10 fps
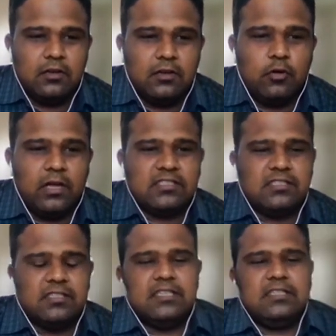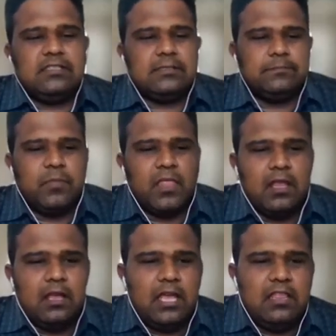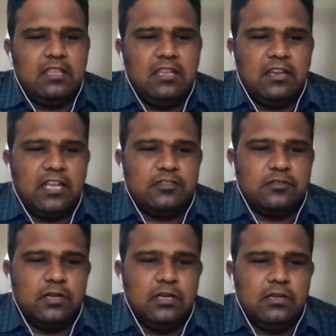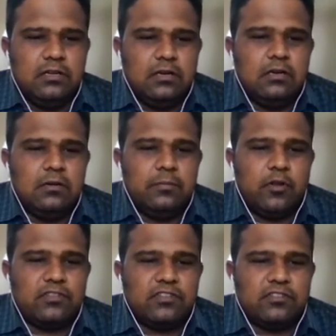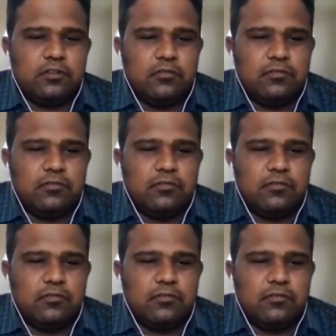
To answer this, in the natural process of